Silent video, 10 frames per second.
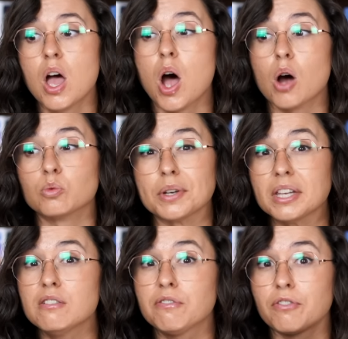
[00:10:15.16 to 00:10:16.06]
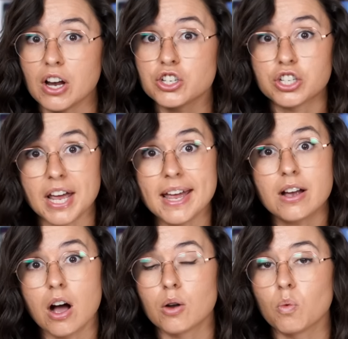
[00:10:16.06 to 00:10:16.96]
a really fresh take
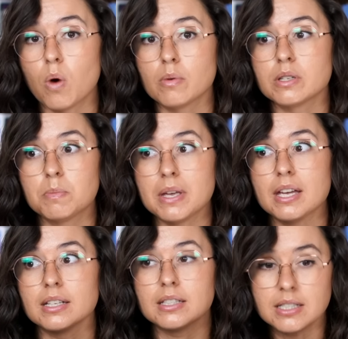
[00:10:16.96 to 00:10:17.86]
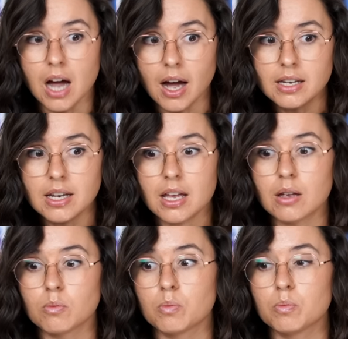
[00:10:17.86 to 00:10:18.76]
on what was being done.
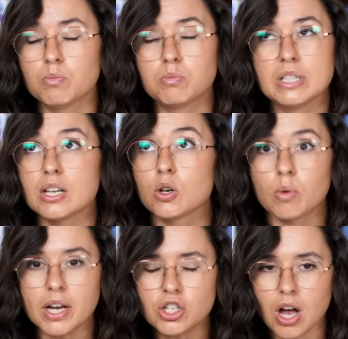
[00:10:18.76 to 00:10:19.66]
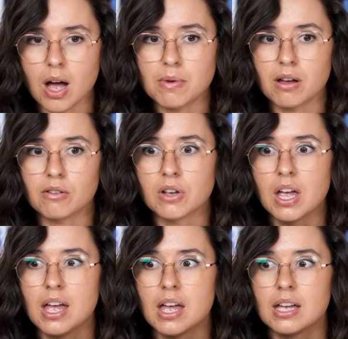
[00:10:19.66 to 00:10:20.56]
It did a great job of
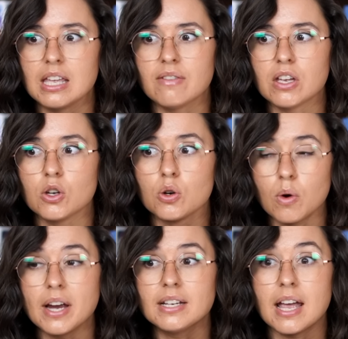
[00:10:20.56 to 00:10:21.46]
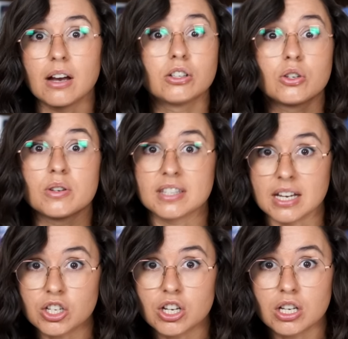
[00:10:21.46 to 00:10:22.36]
giving great
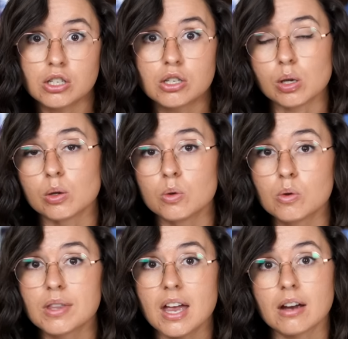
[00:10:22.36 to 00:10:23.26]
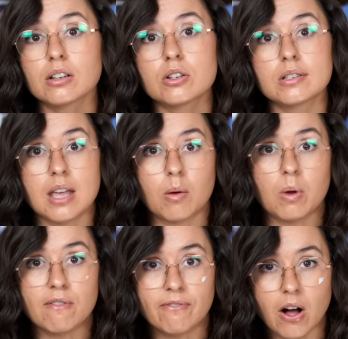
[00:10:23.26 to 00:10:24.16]
characterization to the characters that
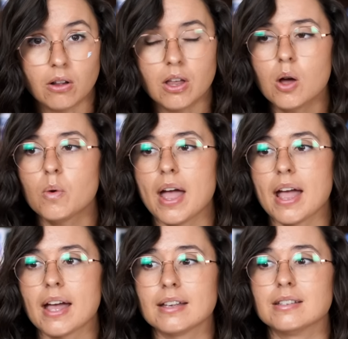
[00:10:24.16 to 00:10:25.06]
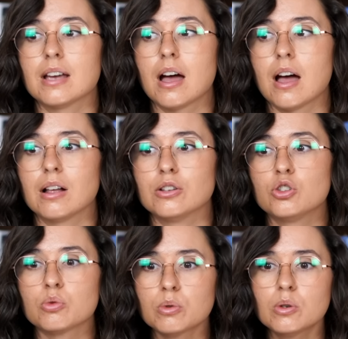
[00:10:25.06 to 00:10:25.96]
we follow, and
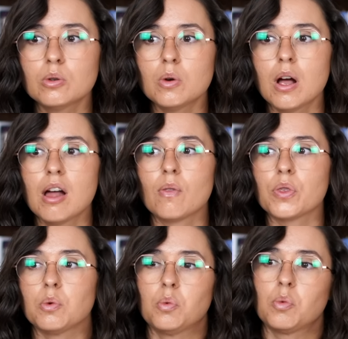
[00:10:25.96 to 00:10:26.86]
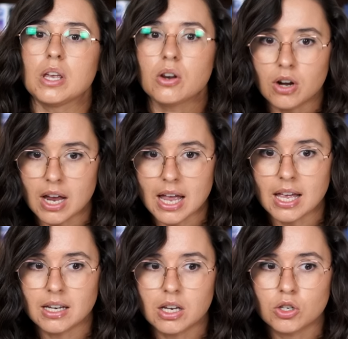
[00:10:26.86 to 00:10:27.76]
drew the reader
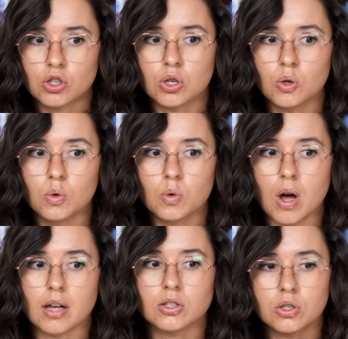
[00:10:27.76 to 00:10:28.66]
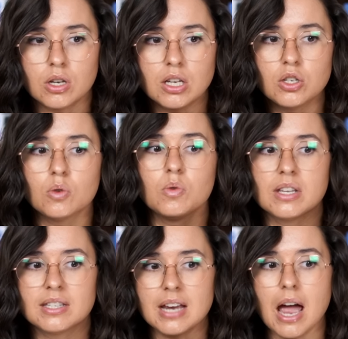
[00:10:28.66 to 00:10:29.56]
into
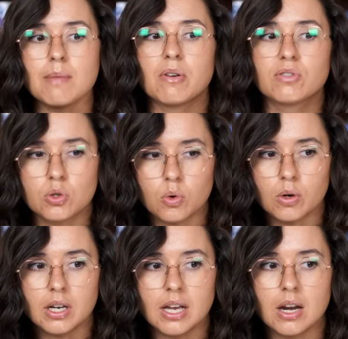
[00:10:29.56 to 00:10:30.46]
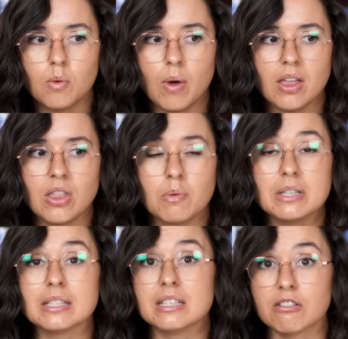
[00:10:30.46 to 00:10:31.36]
this type of story in a way that
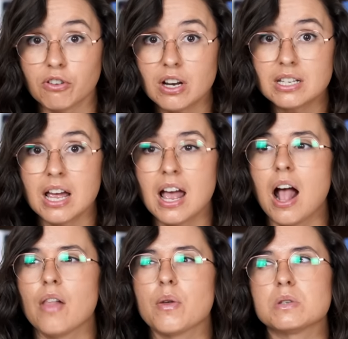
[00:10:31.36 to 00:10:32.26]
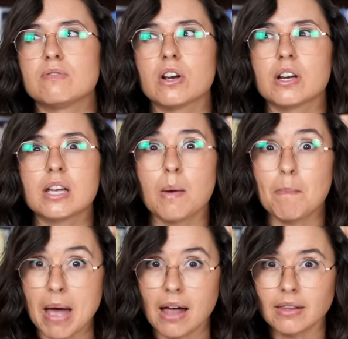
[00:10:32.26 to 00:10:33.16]
was different and that was very
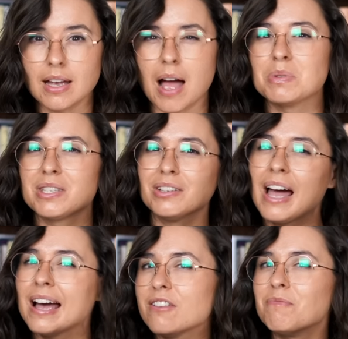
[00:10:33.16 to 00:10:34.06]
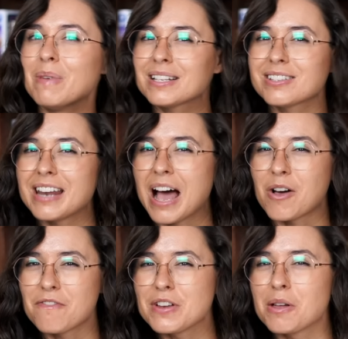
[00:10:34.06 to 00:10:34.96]
compelling. I'm still kind of mixed on how
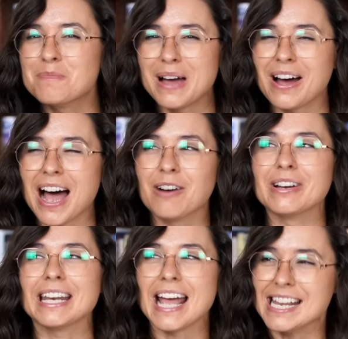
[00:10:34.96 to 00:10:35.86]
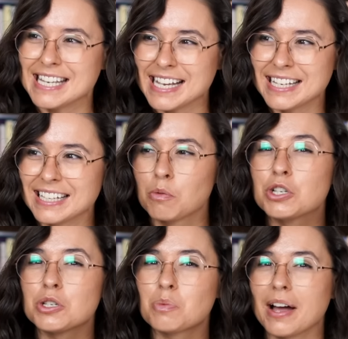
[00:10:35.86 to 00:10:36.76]
I feel about how it ended,
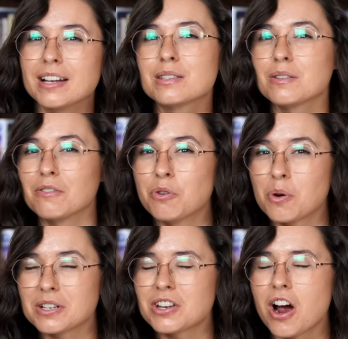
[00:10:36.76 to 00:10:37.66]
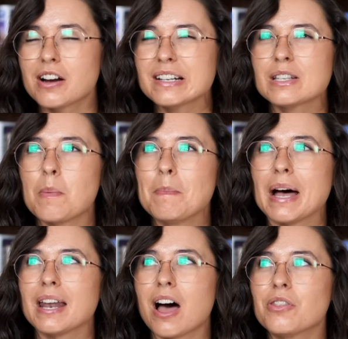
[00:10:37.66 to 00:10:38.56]
which is why it's 4 stars,
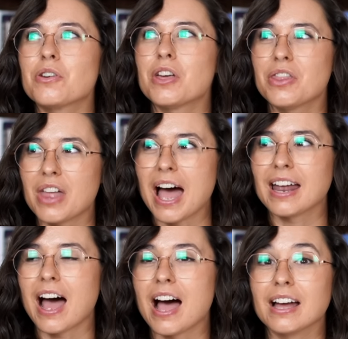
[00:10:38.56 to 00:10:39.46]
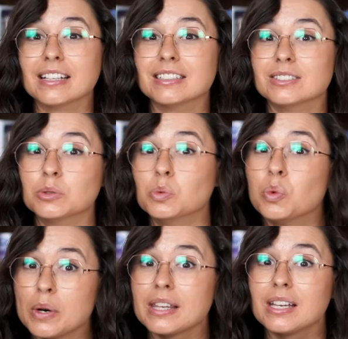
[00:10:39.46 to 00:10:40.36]
but other than that, I
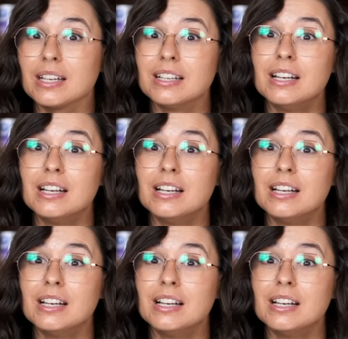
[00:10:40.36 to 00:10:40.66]
really